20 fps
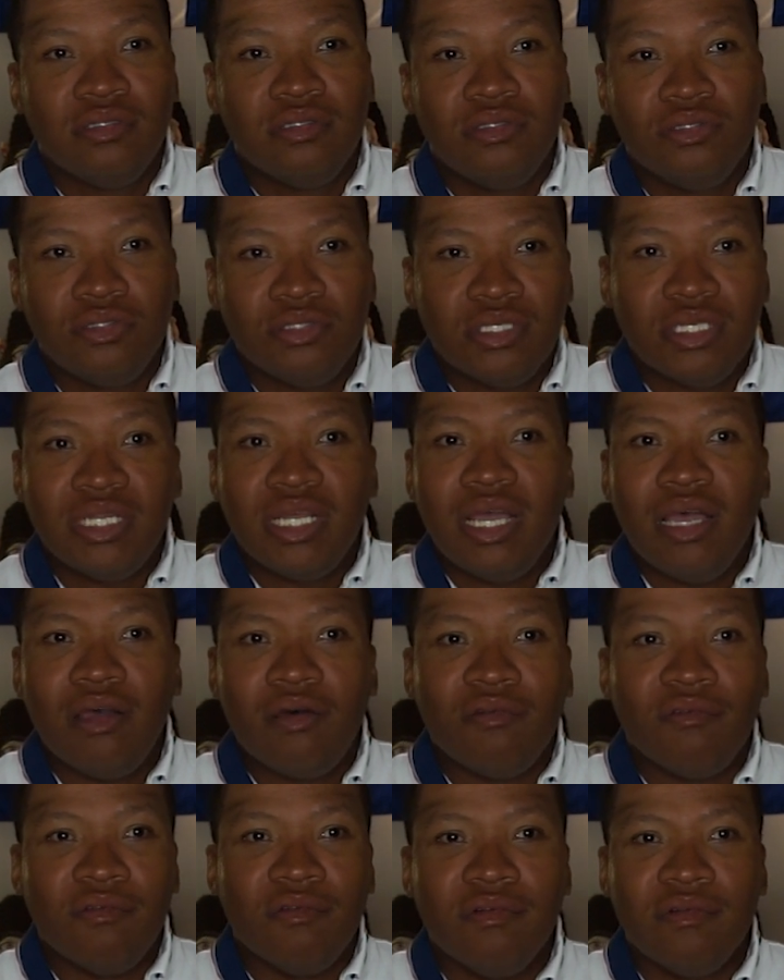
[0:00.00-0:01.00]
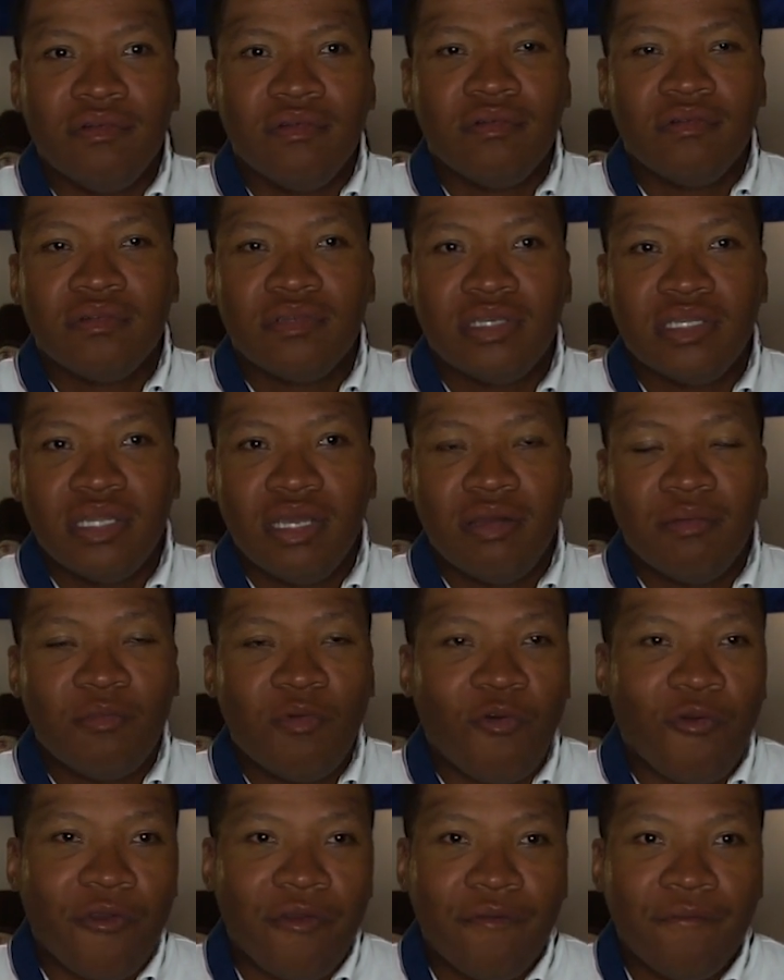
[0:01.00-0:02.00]
You should get out. Get out
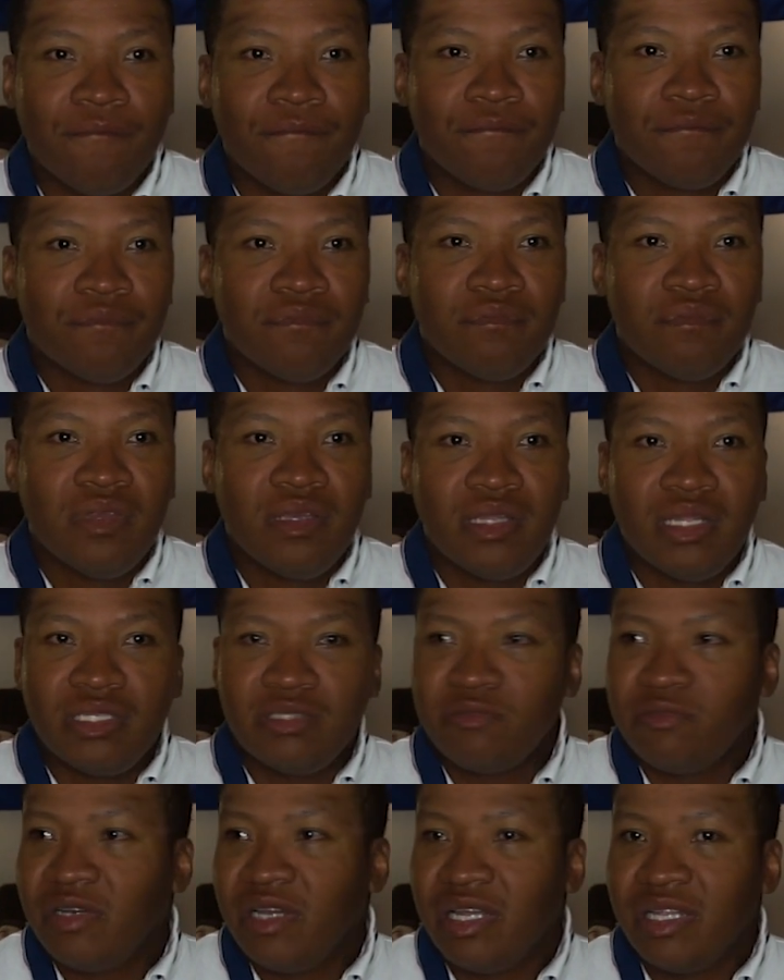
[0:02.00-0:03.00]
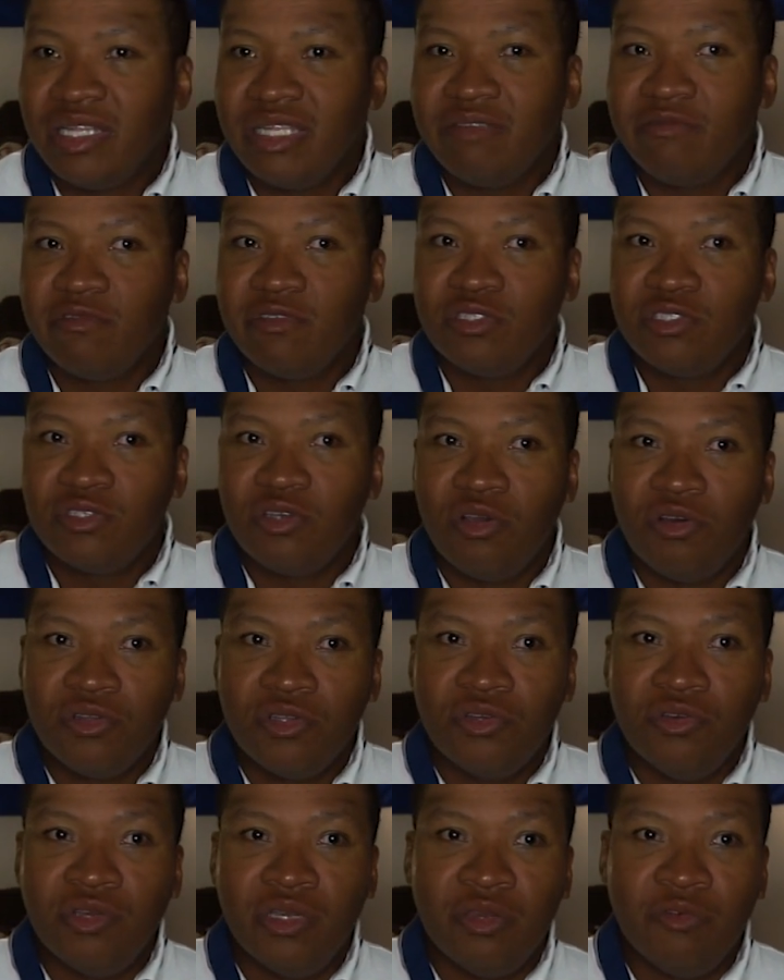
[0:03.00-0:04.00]
more. And that's what I think we should all
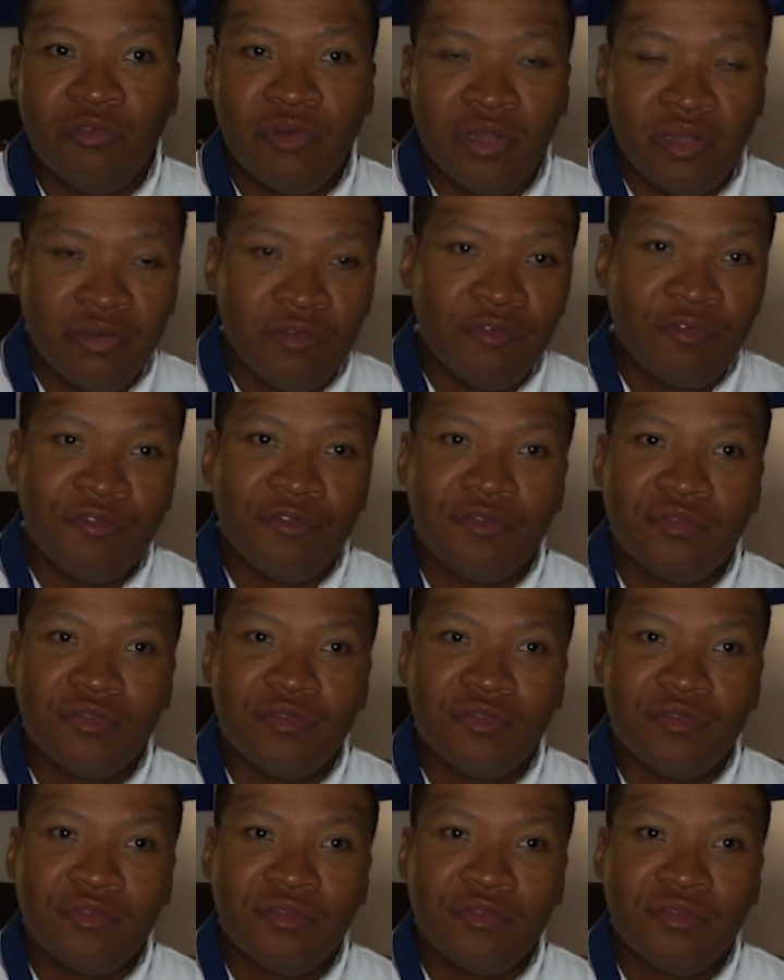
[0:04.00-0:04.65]
do. Get rid of,